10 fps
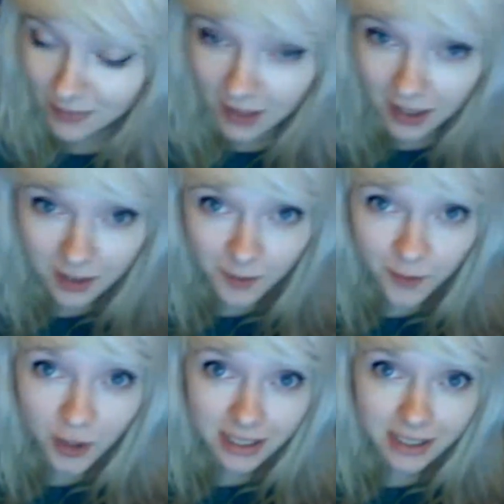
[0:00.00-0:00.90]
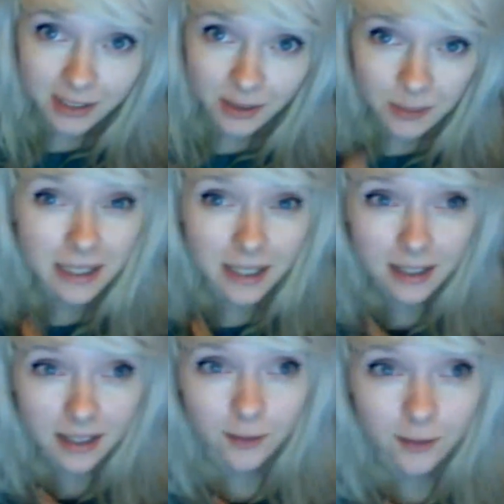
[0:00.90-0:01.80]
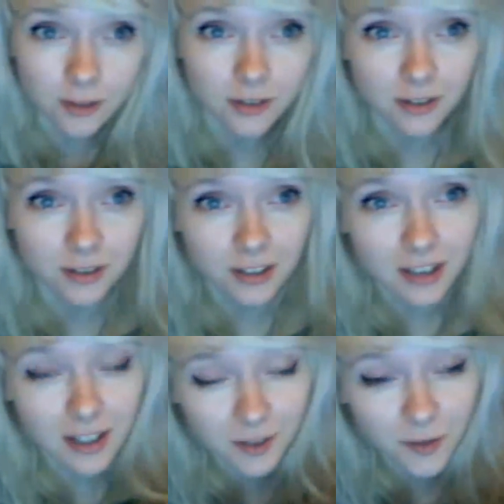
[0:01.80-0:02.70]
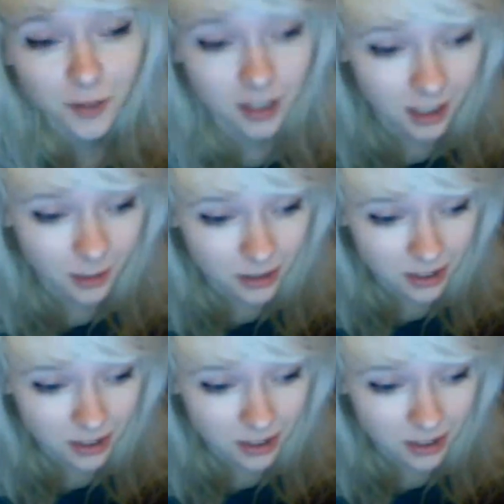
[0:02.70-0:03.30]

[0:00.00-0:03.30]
That's funny to me, even. That's funny.